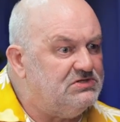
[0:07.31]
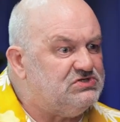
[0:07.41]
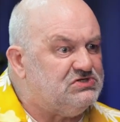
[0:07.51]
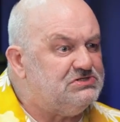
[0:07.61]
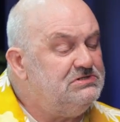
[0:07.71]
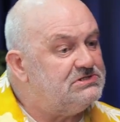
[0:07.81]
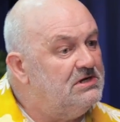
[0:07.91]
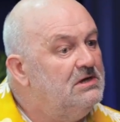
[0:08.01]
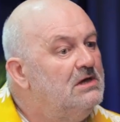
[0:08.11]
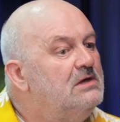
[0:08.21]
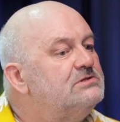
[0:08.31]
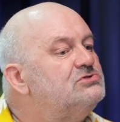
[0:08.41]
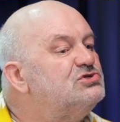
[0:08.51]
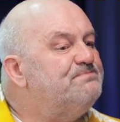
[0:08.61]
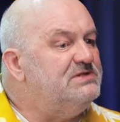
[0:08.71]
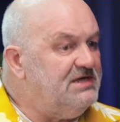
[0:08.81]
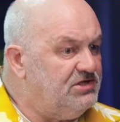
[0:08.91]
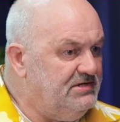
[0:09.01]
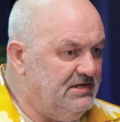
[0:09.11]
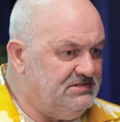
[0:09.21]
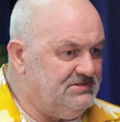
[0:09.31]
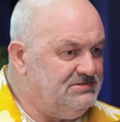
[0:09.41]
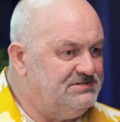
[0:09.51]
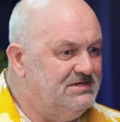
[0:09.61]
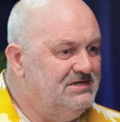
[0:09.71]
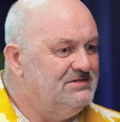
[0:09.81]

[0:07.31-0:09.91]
decisions. They're just prediction engines.